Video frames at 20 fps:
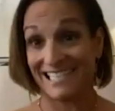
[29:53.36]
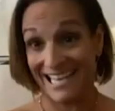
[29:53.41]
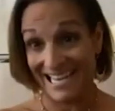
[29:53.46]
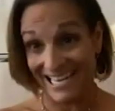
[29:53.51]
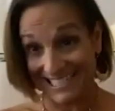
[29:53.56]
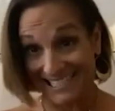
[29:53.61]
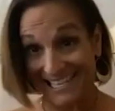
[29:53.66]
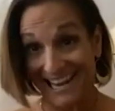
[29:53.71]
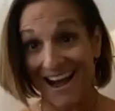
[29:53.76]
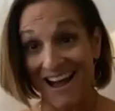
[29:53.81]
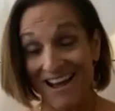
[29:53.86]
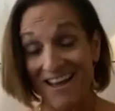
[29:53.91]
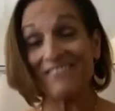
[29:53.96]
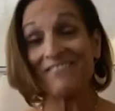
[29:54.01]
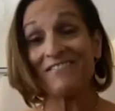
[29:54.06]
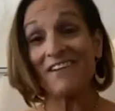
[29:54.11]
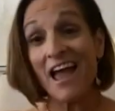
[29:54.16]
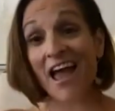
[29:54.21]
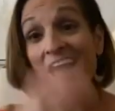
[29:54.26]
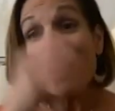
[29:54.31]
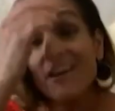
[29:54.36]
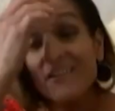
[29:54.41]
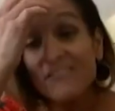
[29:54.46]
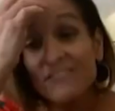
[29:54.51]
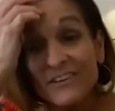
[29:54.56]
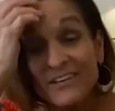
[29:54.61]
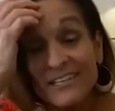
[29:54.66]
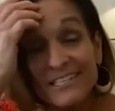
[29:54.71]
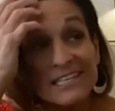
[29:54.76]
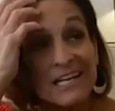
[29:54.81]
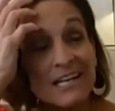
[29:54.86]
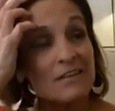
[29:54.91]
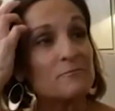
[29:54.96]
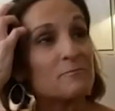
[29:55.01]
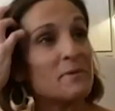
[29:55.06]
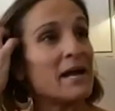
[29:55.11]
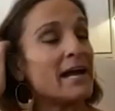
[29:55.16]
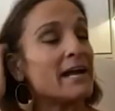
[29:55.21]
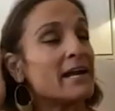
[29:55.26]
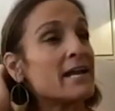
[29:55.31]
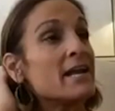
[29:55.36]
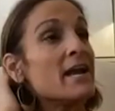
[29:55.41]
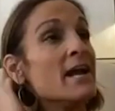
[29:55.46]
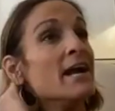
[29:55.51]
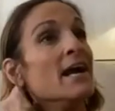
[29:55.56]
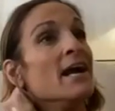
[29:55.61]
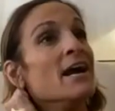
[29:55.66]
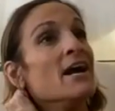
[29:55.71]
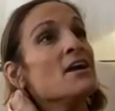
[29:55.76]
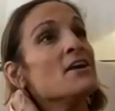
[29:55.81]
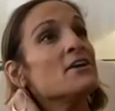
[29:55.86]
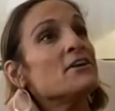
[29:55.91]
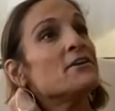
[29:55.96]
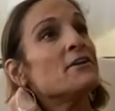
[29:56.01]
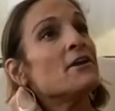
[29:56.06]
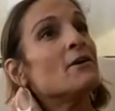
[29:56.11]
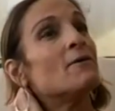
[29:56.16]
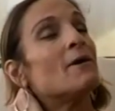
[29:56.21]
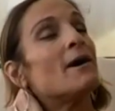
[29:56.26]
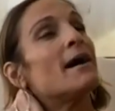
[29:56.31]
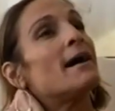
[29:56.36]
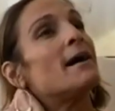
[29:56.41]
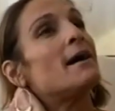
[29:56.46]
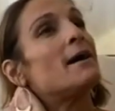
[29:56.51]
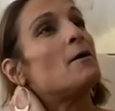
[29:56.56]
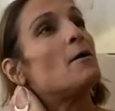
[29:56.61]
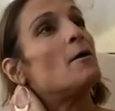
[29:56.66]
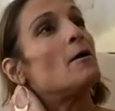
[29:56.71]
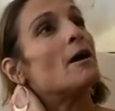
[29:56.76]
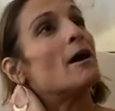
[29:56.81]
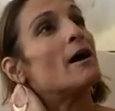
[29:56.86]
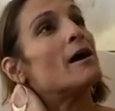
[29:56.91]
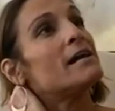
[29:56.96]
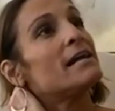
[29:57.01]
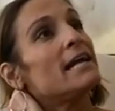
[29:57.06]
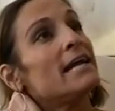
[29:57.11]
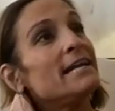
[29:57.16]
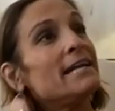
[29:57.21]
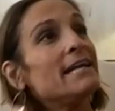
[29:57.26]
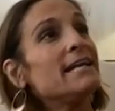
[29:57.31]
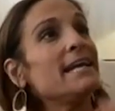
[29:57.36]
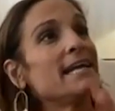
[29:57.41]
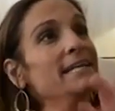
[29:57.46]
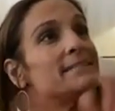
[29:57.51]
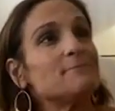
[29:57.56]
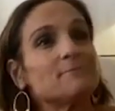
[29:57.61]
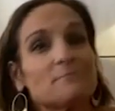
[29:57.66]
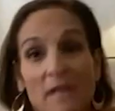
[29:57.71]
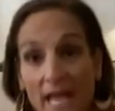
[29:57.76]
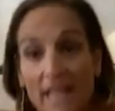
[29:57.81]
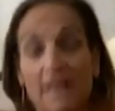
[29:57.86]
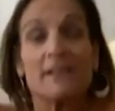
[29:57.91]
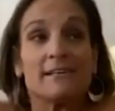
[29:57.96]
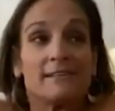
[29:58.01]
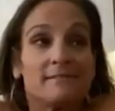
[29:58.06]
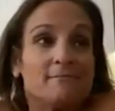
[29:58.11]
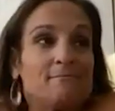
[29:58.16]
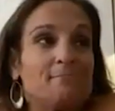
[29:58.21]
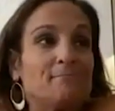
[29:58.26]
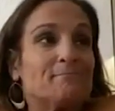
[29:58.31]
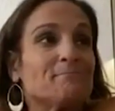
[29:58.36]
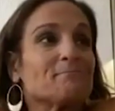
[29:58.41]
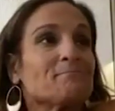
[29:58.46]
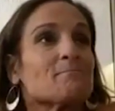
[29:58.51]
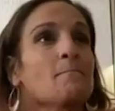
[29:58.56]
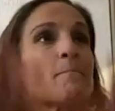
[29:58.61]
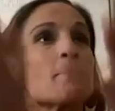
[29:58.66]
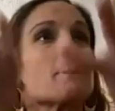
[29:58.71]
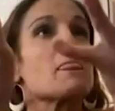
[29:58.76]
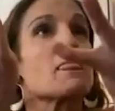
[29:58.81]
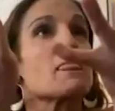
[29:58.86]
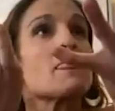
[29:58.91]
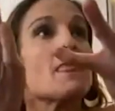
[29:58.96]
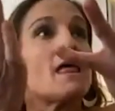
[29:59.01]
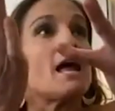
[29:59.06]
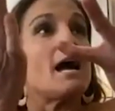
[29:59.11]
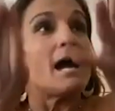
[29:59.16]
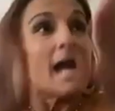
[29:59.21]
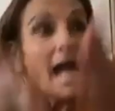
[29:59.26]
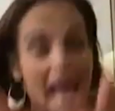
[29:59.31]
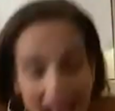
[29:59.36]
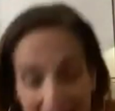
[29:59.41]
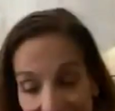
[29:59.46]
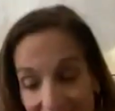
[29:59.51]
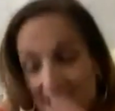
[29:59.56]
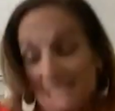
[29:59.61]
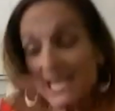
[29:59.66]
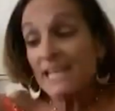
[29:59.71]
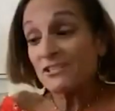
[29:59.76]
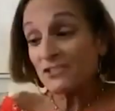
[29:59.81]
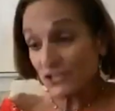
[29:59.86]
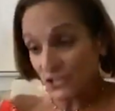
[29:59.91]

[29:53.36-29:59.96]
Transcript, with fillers: things I have ever done, Patty. You know, and, and as a